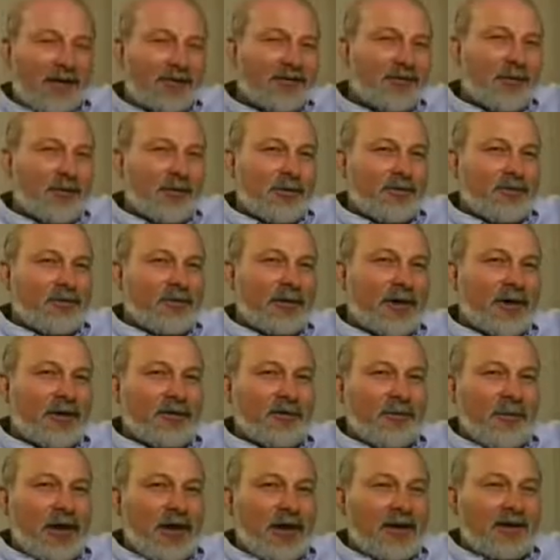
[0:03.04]
As I
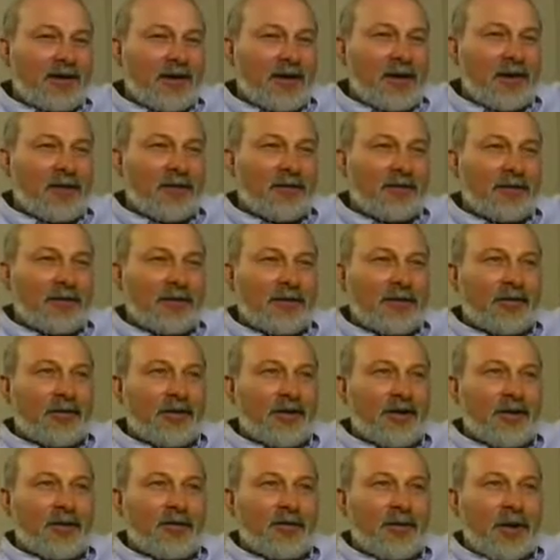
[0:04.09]
reflect back now
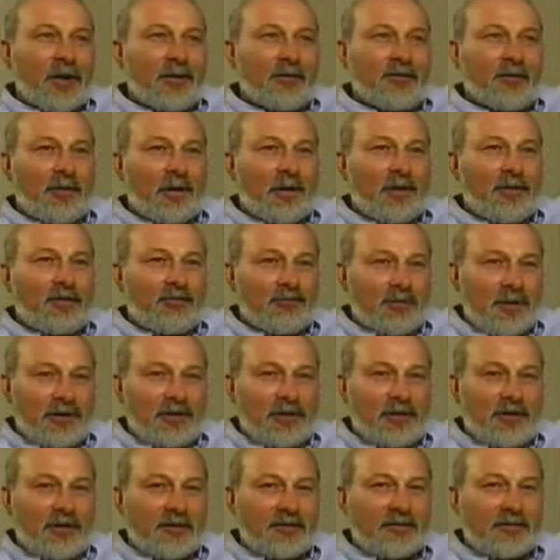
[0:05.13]
and think about my
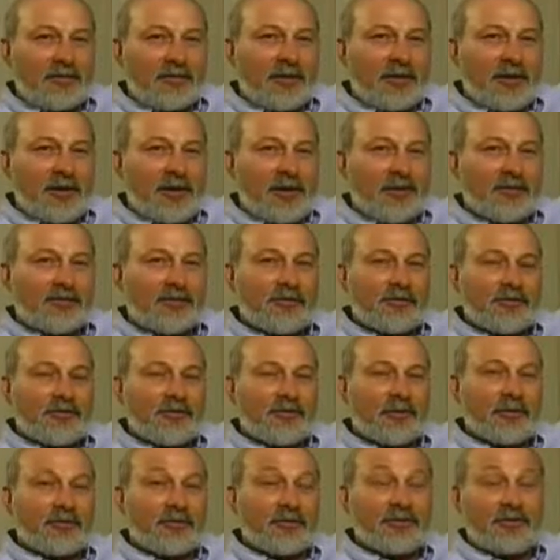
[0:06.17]
many years of
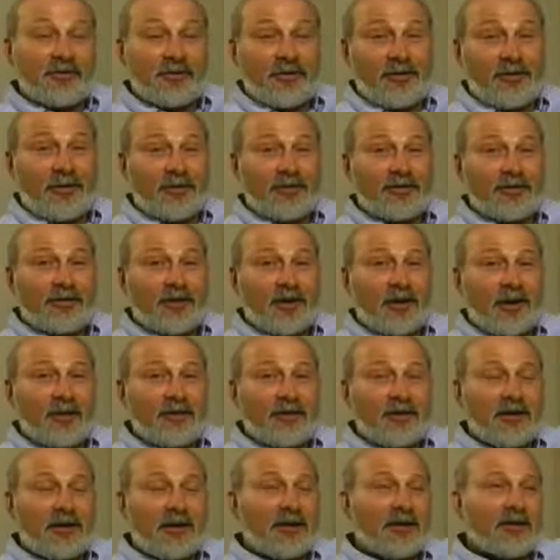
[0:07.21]
intelligence service and the things that
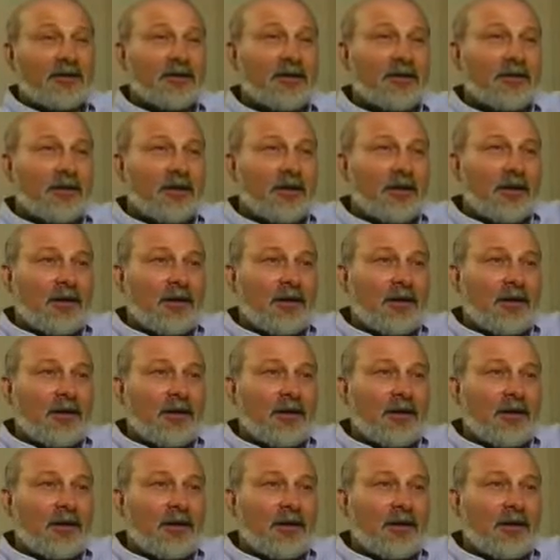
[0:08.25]
I had done,